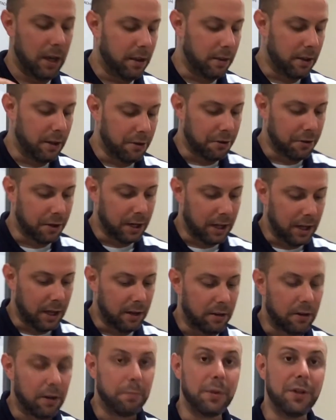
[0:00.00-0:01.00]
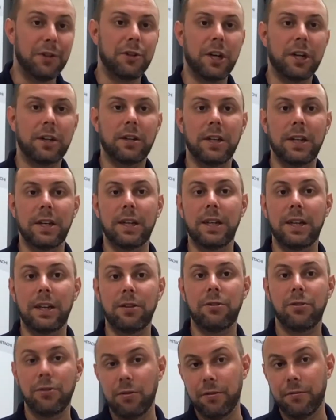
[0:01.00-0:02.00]
and then you're going to end up injecting it
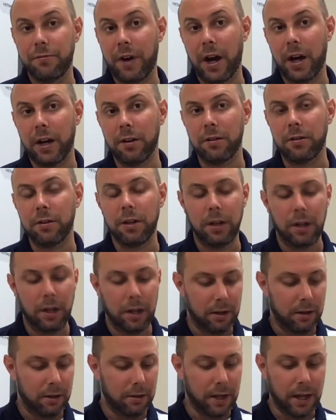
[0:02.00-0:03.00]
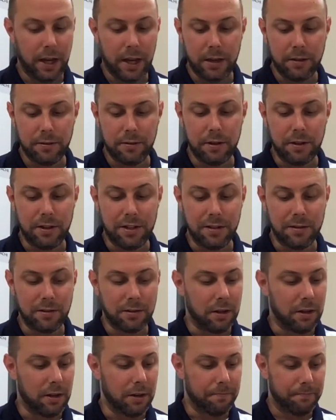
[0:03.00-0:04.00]
into the vial that has the
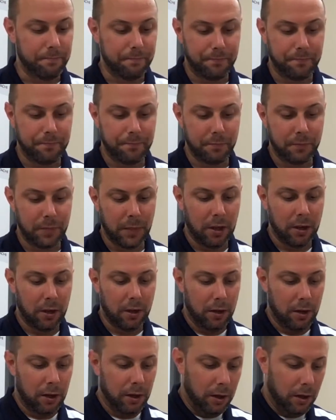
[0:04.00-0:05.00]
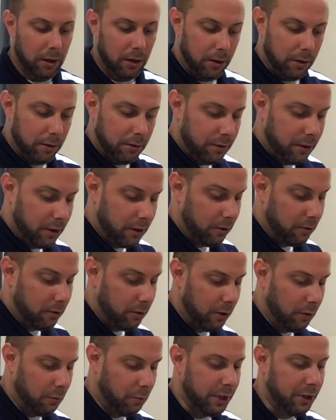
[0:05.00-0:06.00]
disc in it.
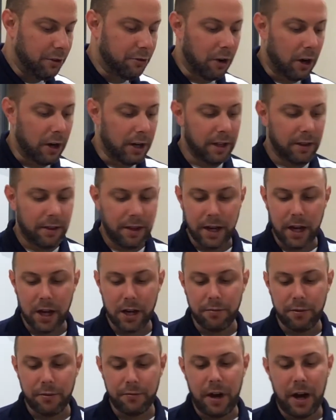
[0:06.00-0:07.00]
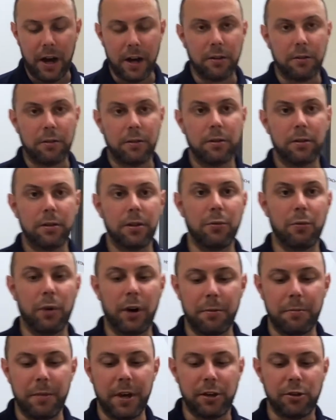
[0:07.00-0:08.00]
So when you draw anything out of a vial, you
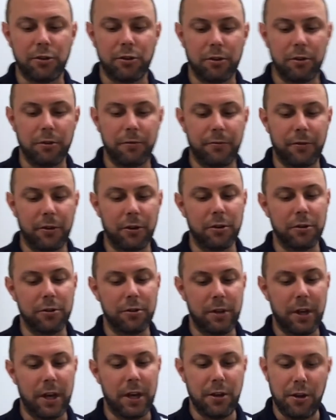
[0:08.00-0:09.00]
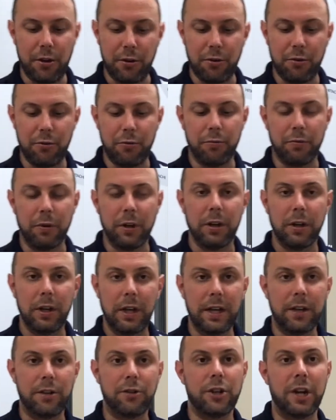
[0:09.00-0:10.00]
want to make sure first that you
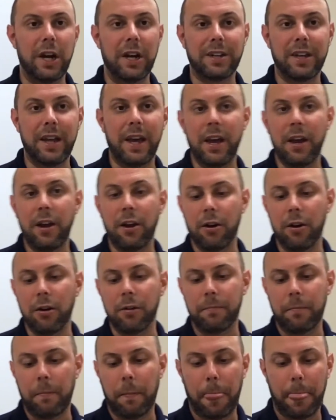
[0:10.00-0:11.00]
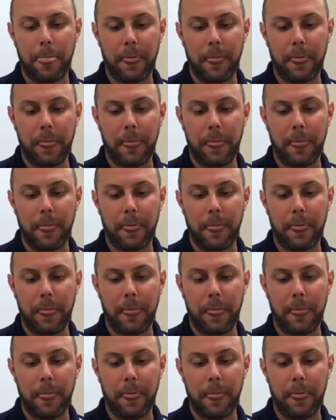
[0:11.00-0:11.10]
inject air